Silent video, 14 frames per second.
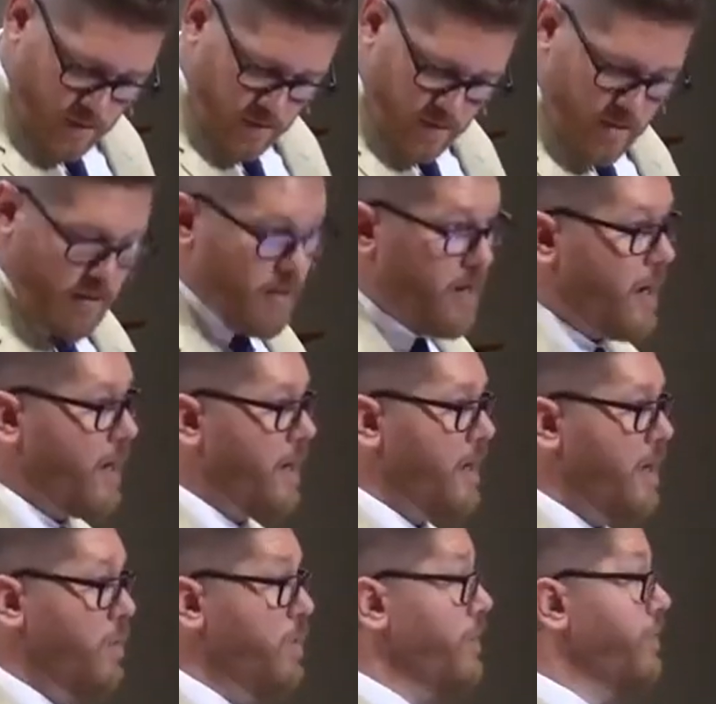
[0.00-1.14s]
to there,
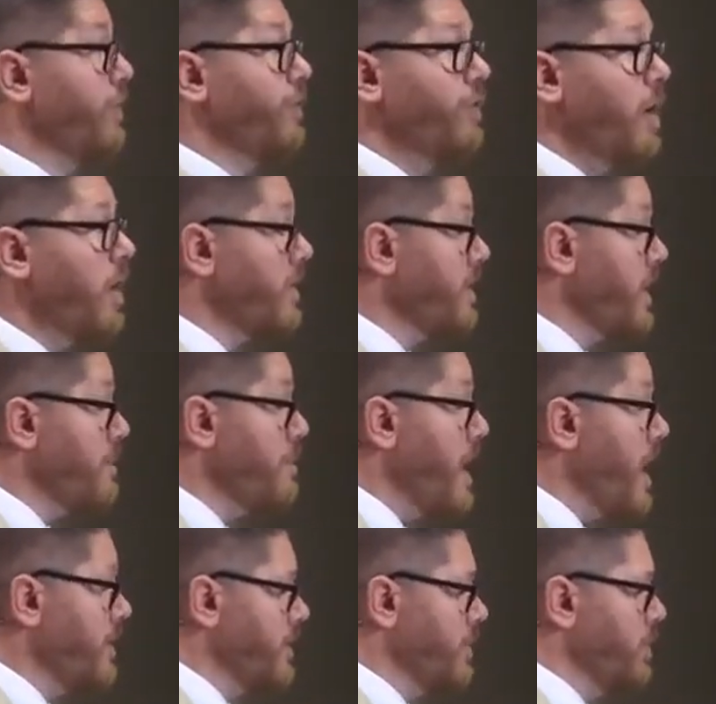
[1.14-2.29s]
he went as far as he could
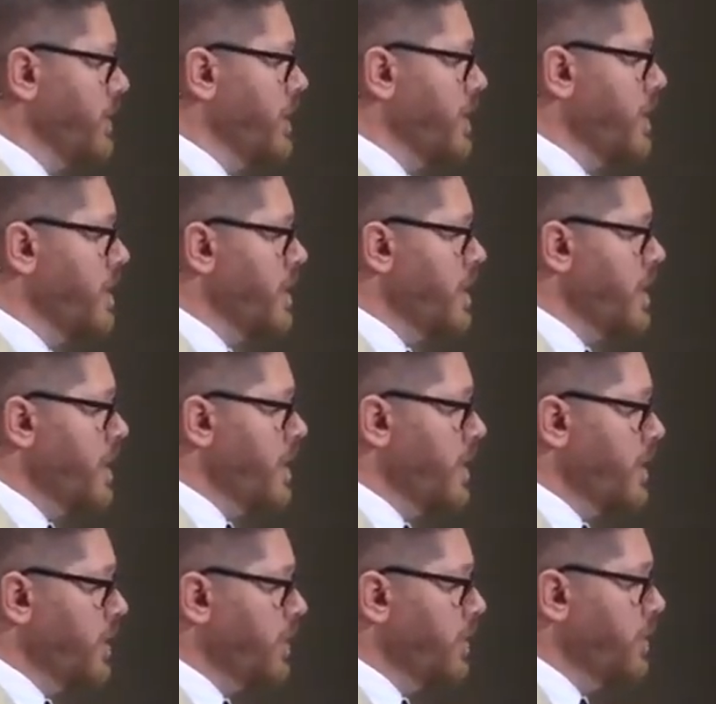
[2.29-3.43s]
possibly
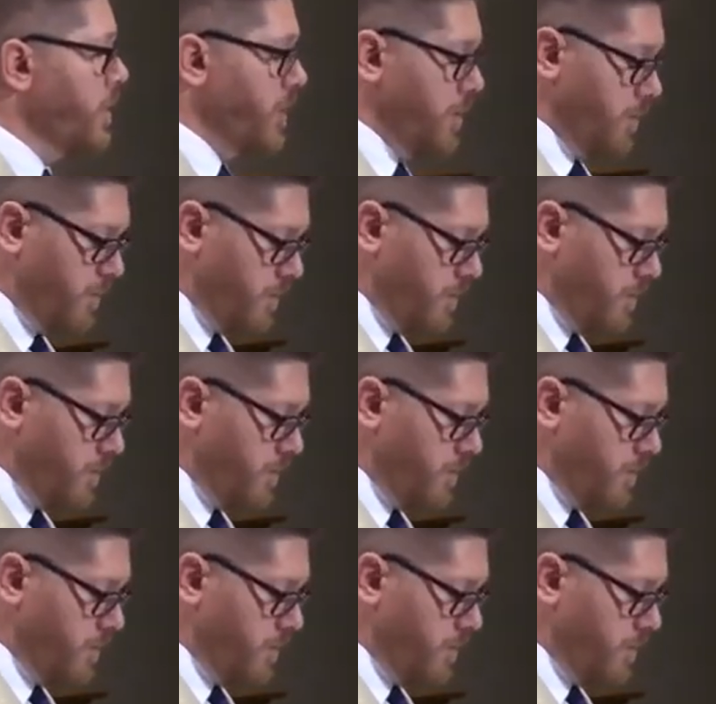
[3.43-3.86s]
go.